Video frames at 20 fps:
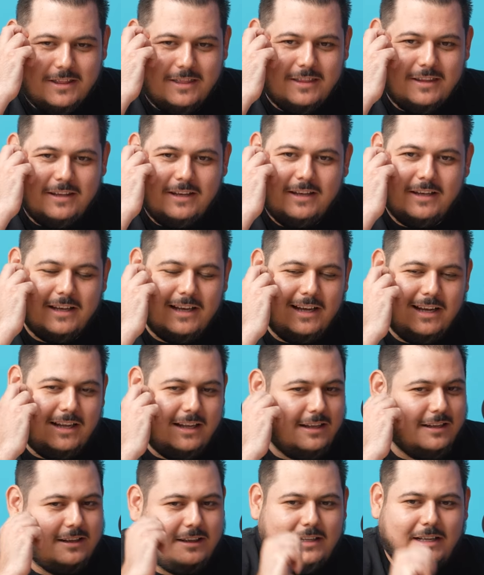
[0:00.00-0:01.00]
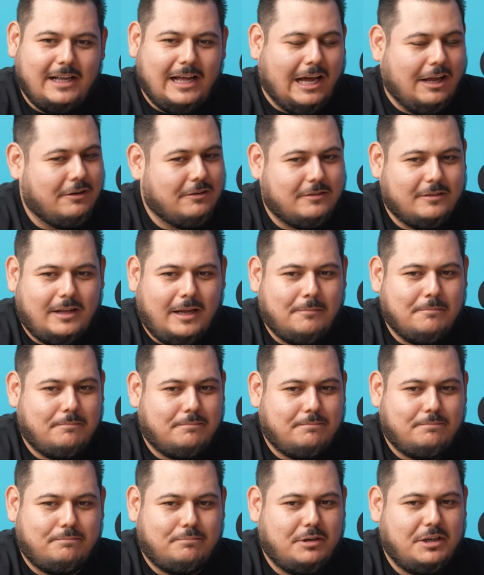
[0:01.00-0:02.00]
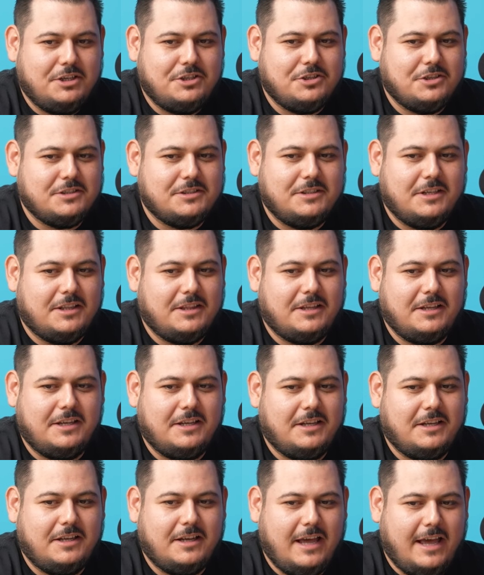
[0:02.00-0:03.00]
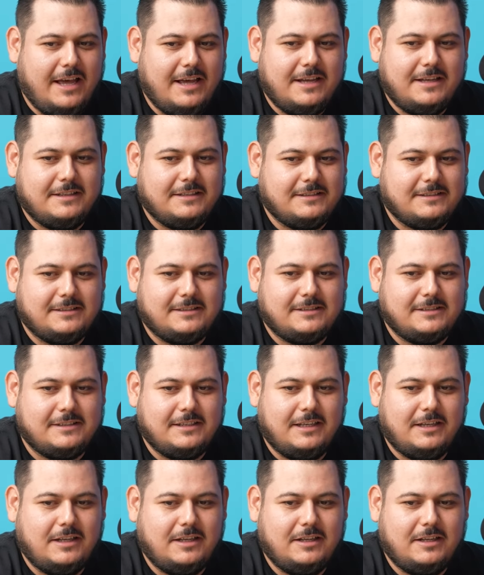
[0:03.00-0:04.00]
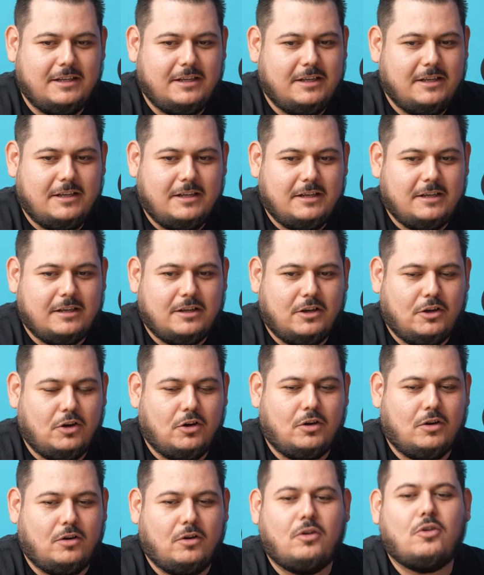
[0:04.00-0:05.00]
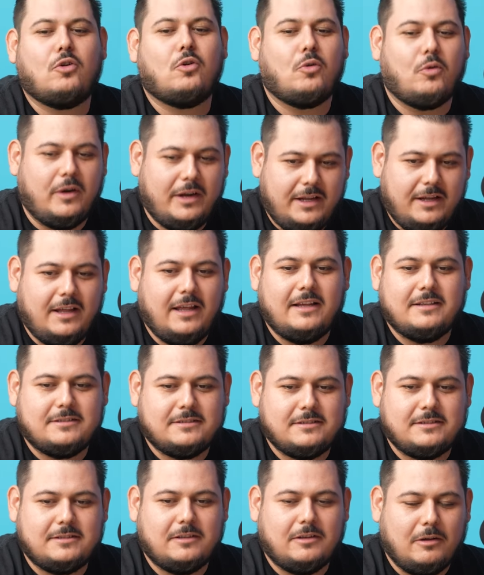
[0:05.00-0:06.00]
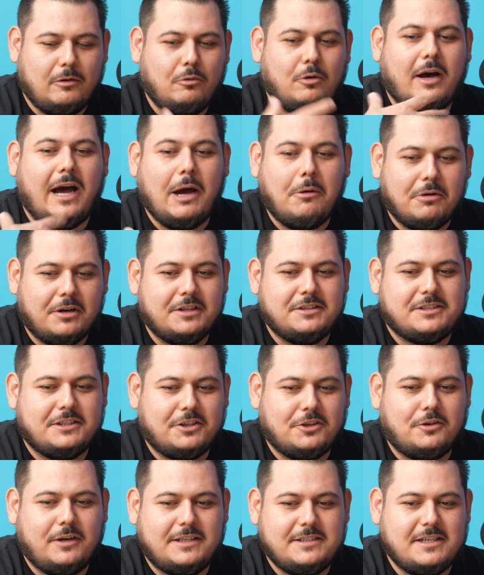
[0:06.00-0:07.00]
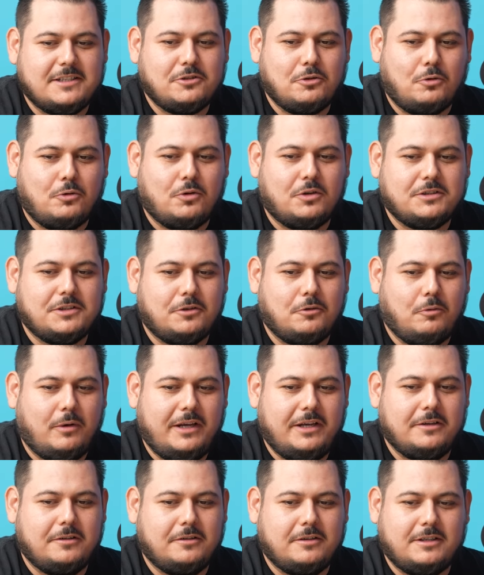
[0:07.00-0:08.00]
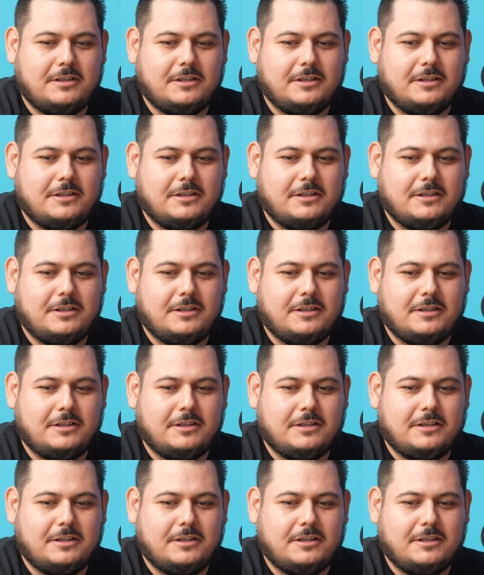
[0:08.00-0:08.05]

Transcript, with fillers: to think. I, I don't. I'm pretty sure it's nothing as. Cra- as well, I would consider crazy as horse and whale